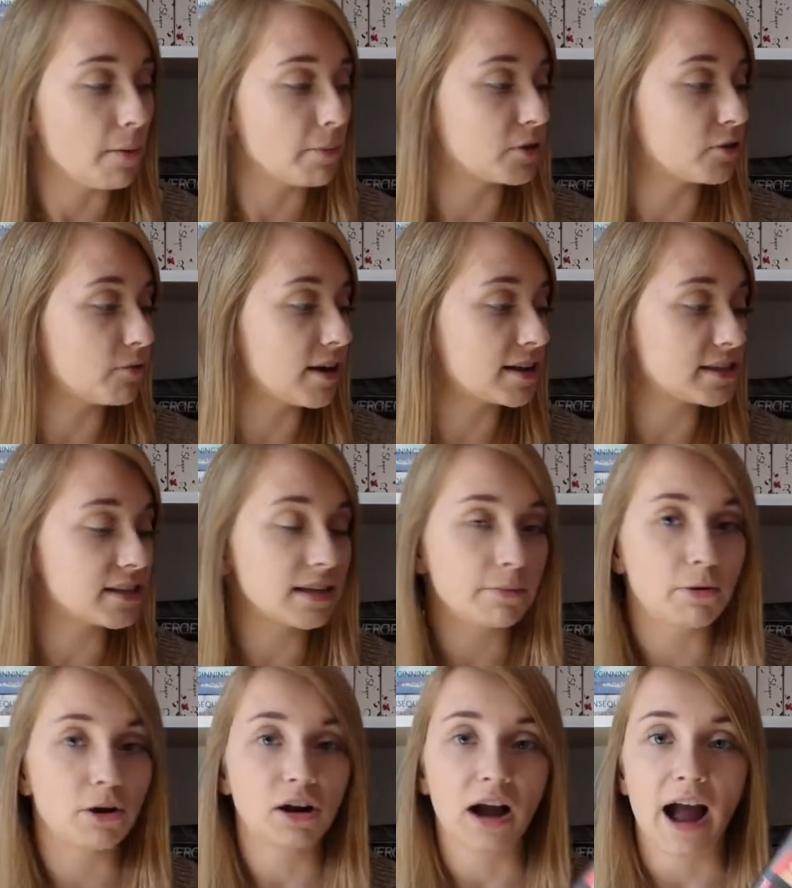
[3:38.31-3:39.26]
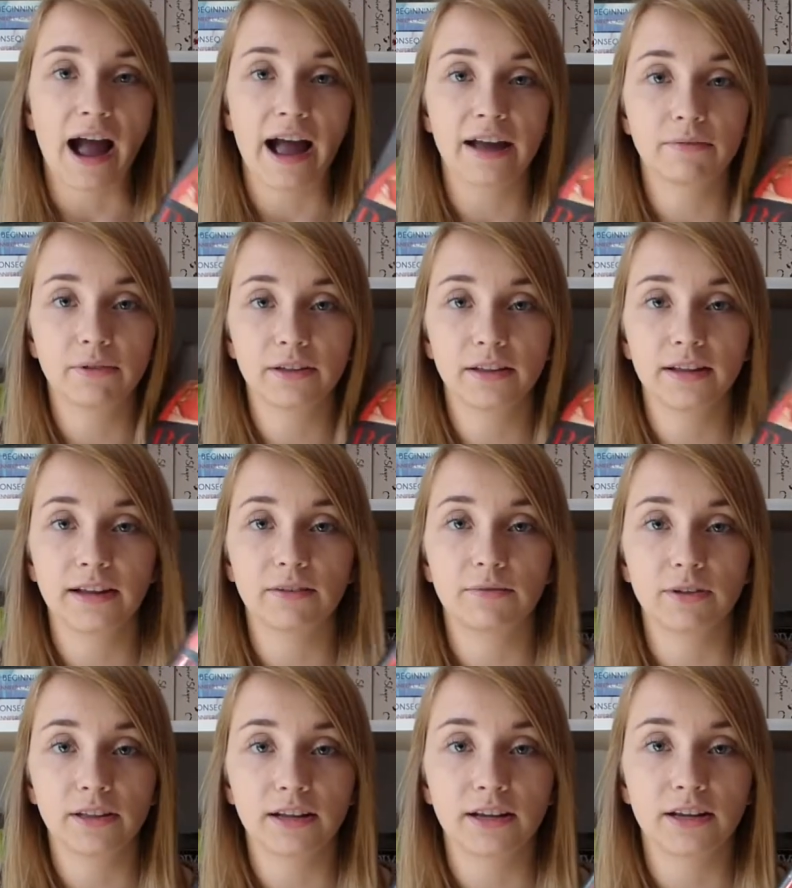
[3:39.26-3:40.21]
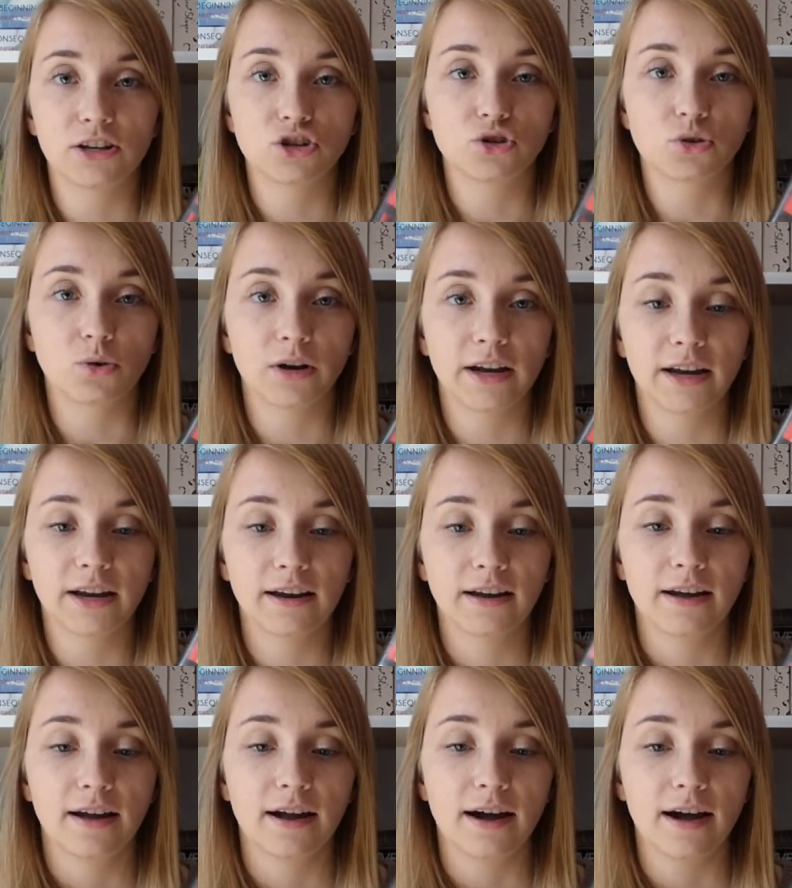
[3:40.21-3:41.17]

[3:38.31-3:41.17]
But the rest of the book I really, really enjoyed.